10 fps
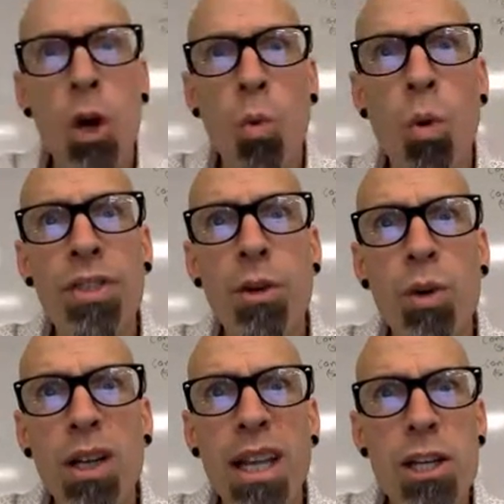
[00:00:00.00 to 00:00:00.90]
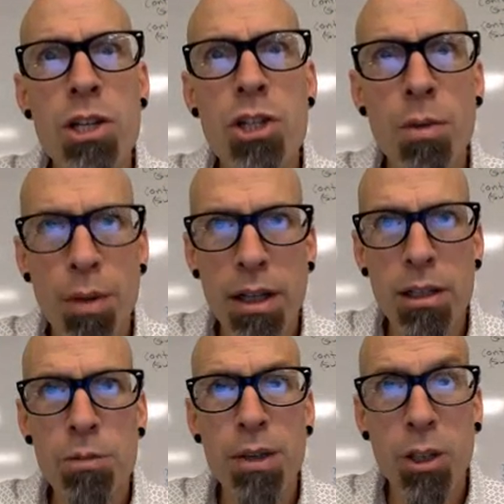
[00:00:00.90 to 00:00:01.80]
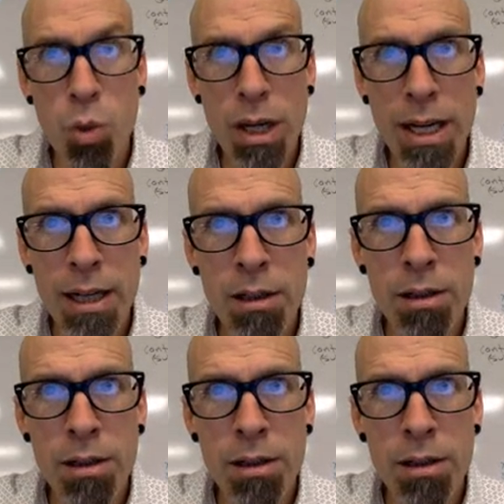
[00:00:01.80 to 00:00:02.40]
what the relationship is between